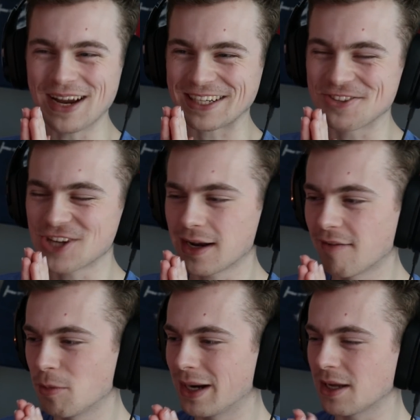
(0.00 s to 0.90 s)
back to the channel,
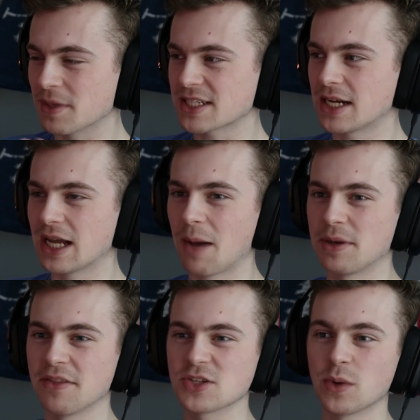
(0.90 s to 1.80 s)
everybody. I'm excited to hop
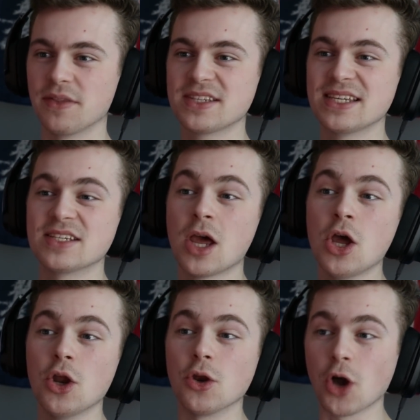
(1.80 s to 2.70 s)
into this one. This is
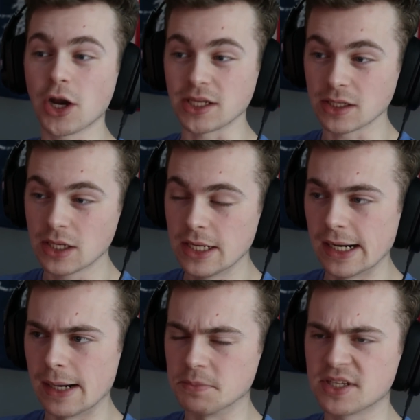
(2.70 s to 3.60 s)
Naughty.
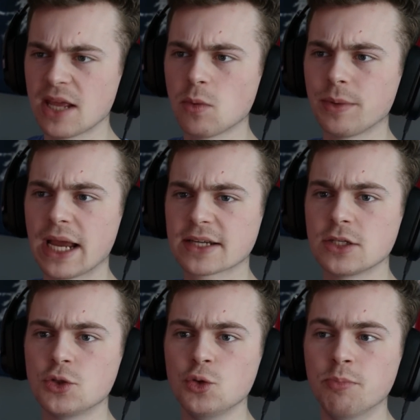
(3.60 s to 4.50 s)
Today we're
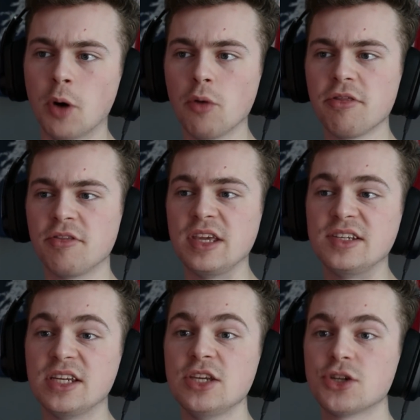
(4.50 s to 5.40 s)
reacting to both the
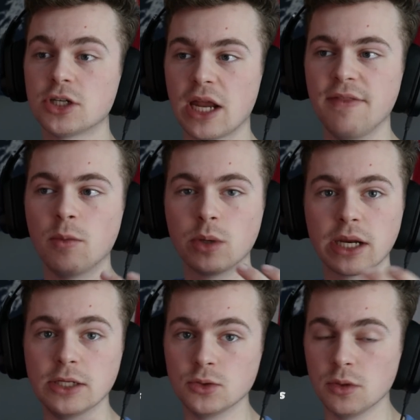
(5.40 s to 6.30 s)
teaser and then we're
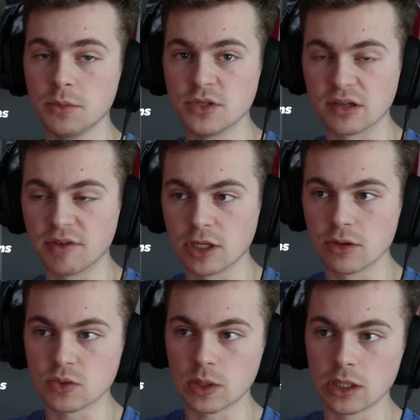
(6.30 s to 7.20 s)
gonna do the music video
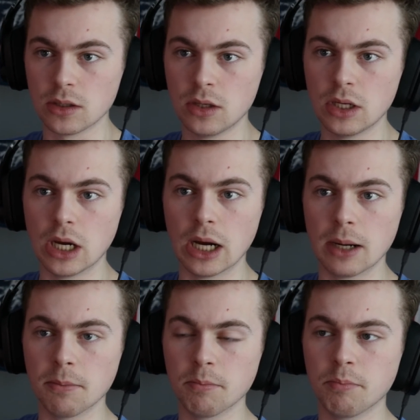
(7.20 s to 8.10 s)
as well.
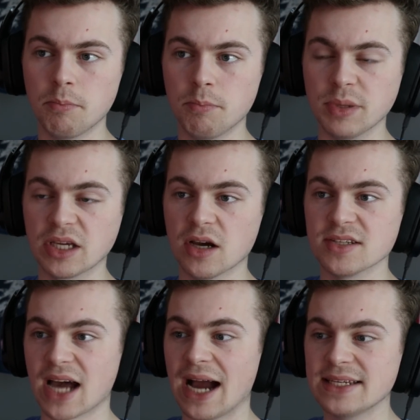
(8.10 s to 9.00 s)

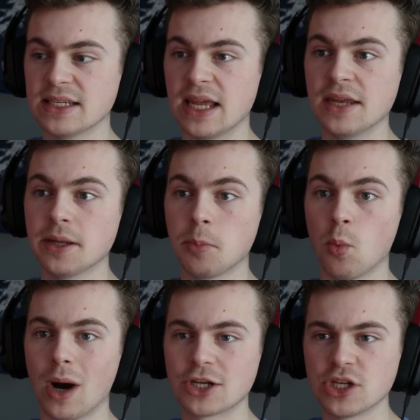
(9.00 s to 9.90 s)
Because I didn't end up
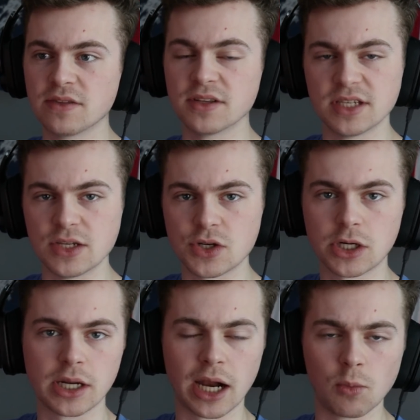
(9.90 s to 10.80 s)
watching the teaser
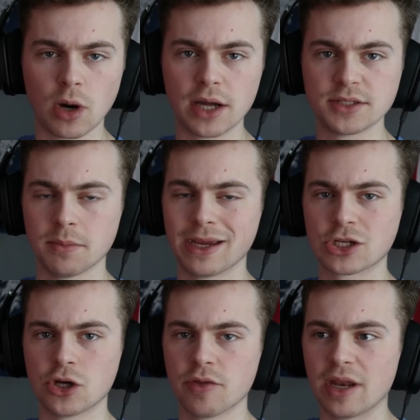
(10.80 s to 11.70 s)
and I want to make
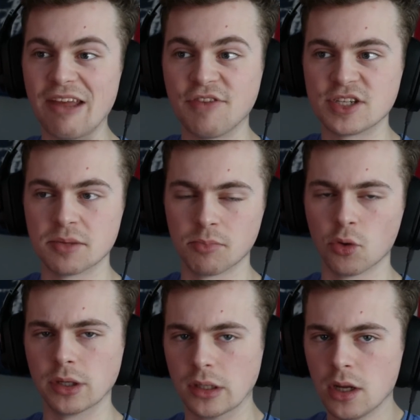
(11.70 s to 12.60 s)
sure that if it's
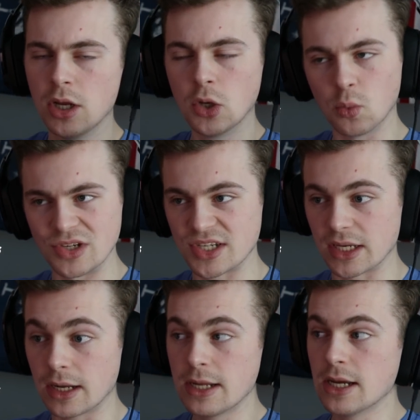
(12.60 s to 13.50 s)
important, we
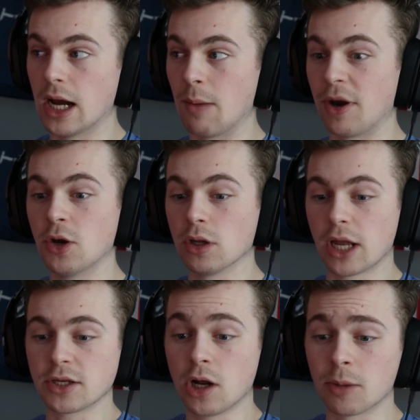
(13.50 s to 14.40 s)
see it. I know a
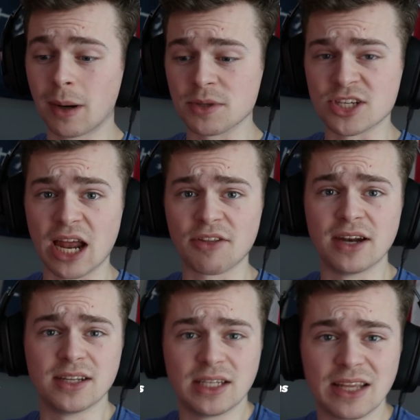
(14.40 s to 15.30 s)
lot of y'all are probably sad that
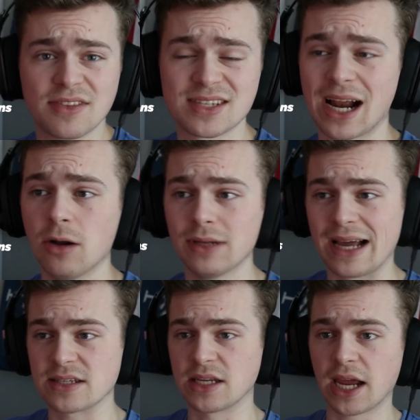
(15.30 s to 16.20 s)
I didn't get this out
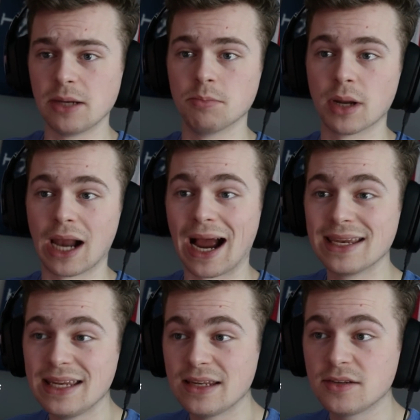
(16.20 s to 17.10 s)
last night, but I
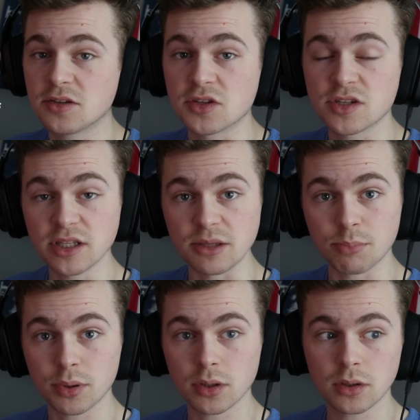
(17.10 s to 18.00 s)
needed to
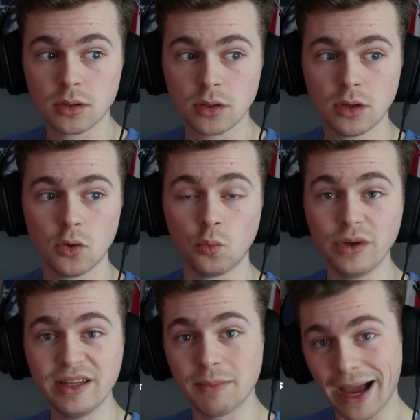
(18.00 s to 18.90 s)
sleep
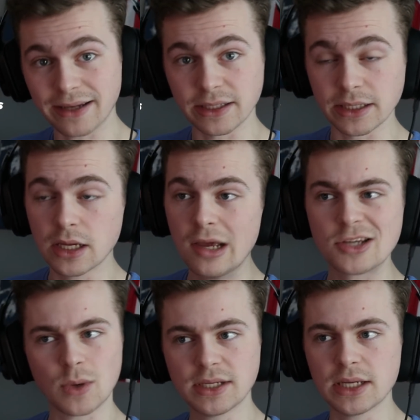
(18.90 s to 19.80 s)
really badly.
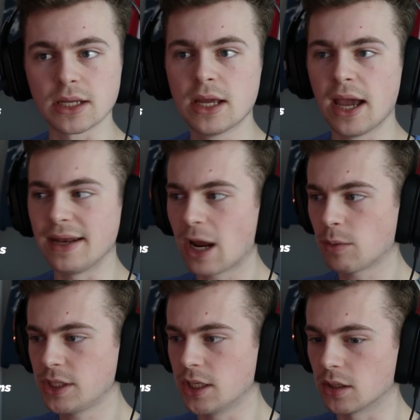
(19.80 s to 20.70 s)
So I did, and now
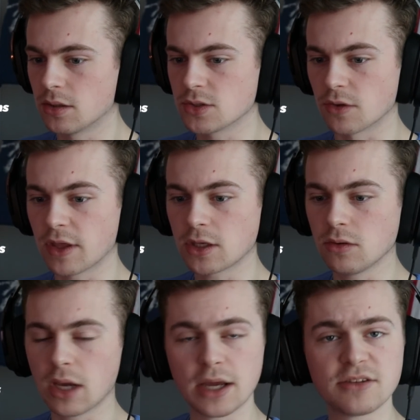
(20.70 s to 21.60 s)
we're here. So thank
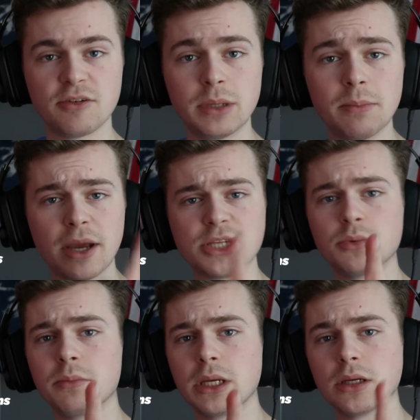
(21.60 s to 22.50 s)
you guys for being
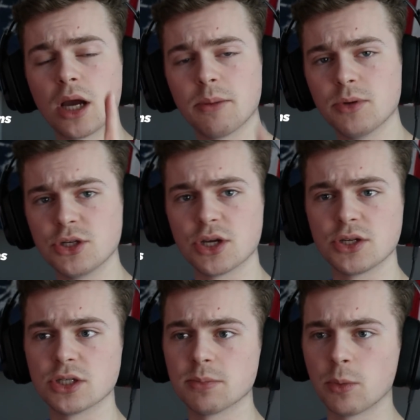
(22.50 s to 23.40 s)
patient with me. I
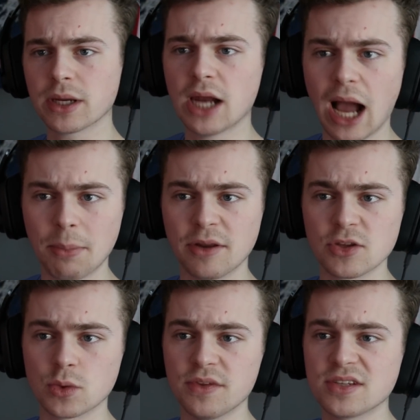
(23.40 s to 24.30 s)
appreciate you. But we're gonna hop into
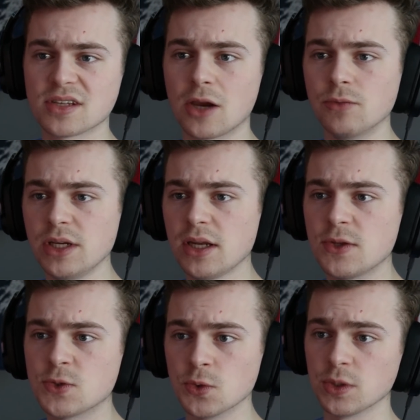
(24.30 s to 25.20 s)
this one. This is IRENE
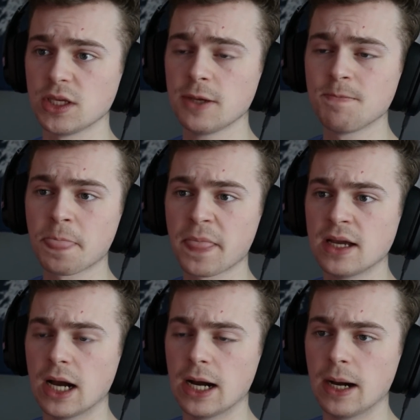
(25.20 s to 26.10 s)
and Seulgi,
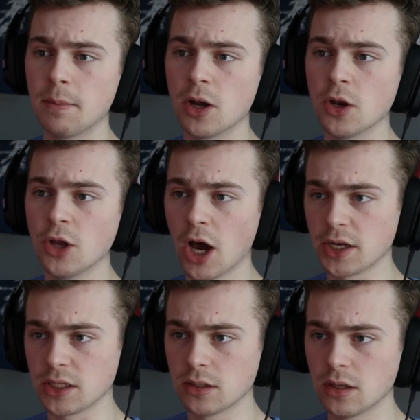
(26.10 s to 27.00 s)

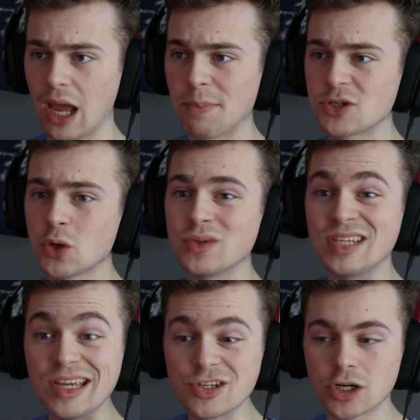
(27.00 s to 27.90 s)
Naughty. Episode
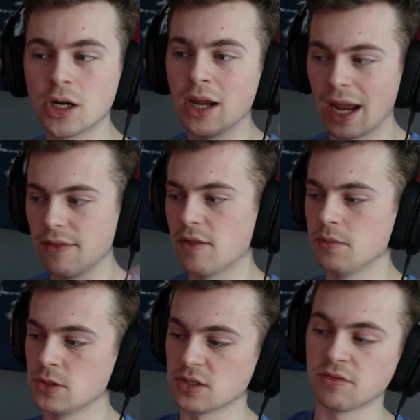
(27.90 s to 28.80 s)
teaser and then the
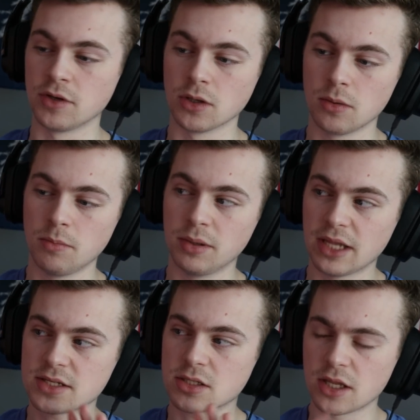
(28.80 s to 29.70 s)
music video. But
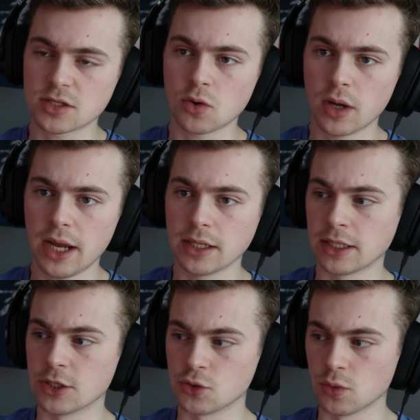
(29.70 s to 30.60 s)
let's go ahead
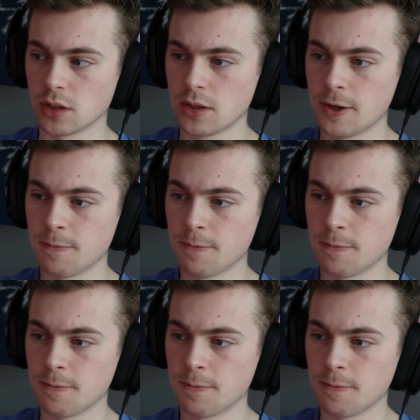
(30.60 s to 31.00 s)
and get to it.